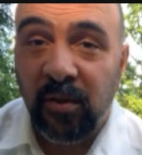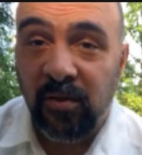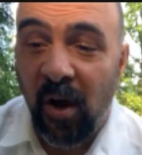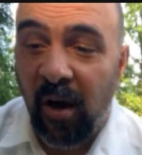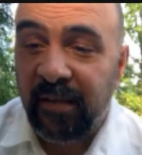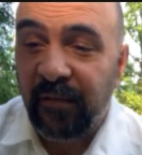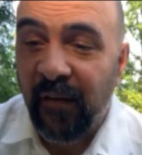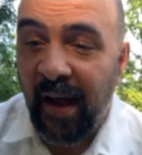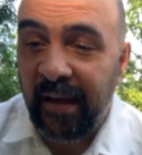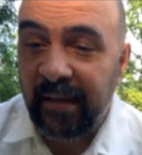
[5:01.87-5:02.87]
The dog's
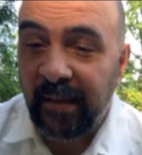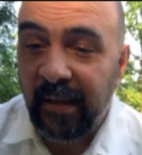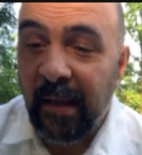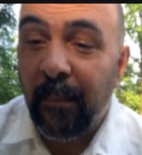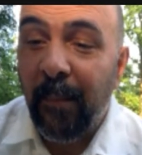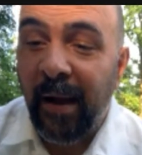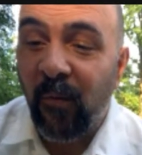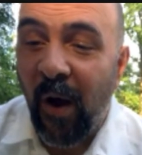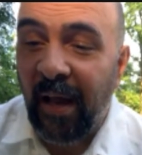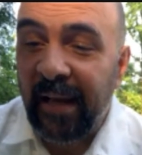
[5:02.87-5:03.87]
fine. my
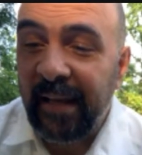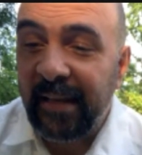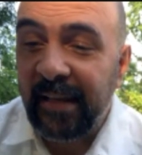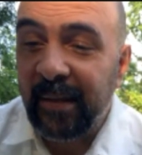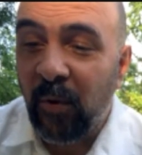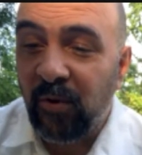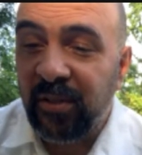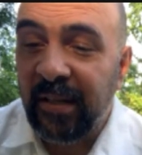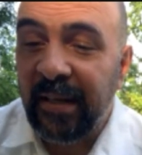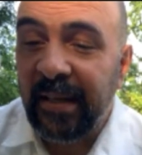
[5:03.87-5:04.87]
wallet
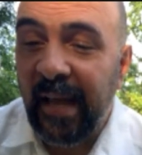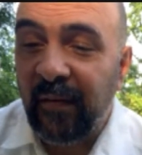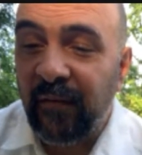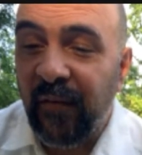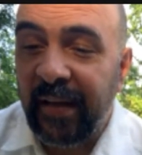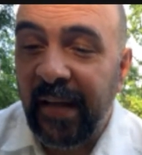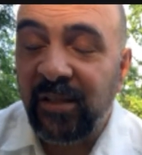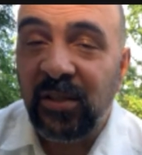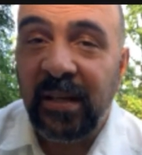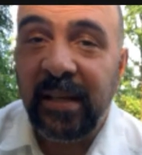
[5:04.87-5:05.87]
emotionally and
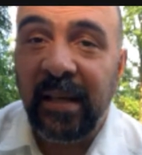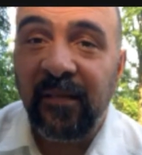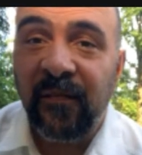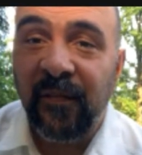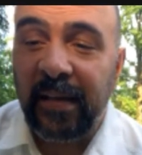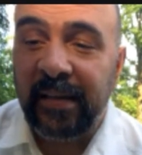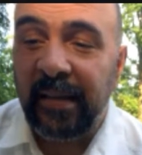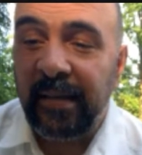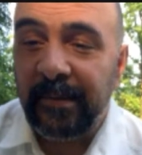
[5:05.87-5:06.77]
financially infected.